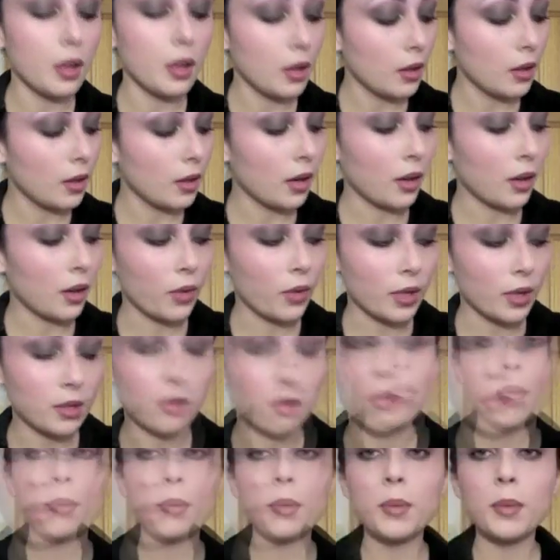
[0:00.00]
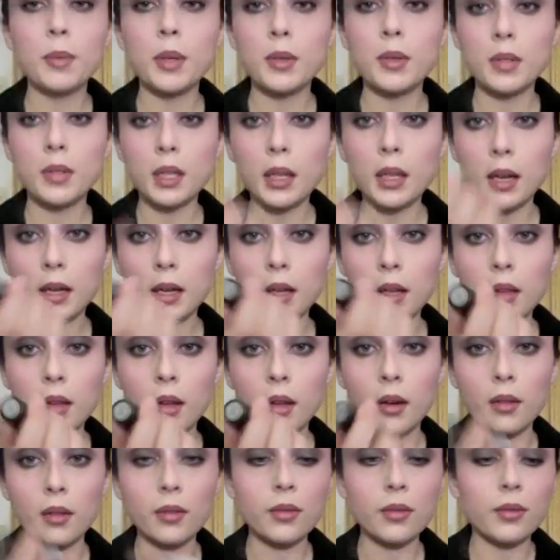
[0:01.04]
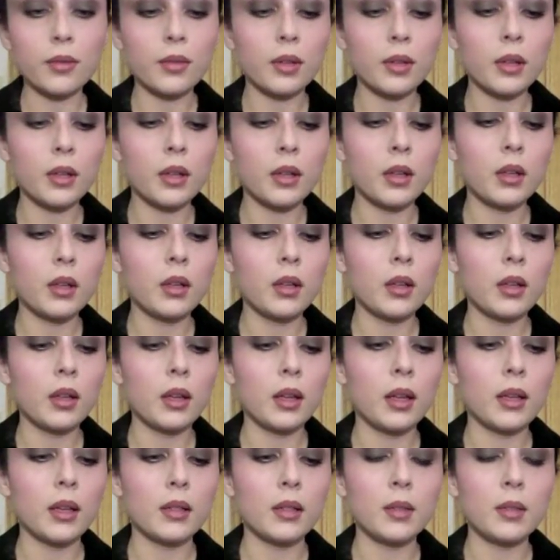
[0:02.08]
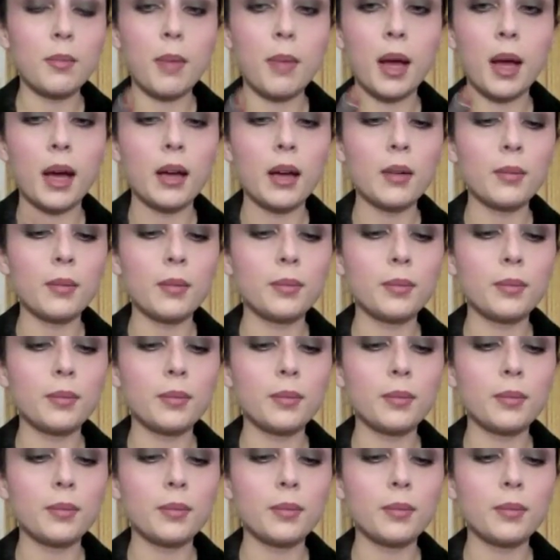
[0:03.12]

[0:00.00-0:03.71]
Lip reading: and on the rest of the lip. I'll be using Honey Love, and it's a matte.